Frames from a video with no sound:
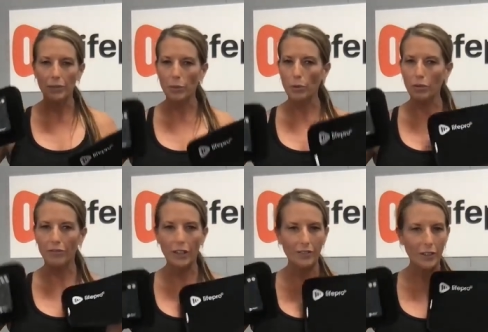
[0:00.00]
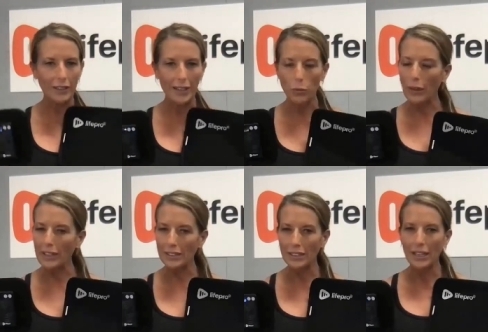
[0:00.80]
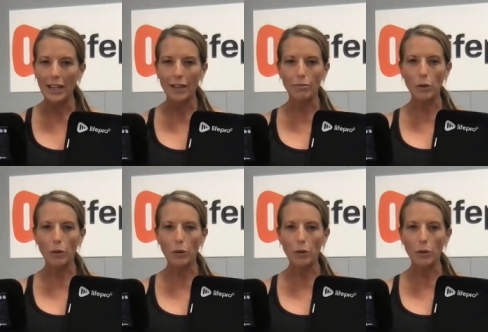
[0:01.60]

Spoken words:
They're both very, very lightweight, and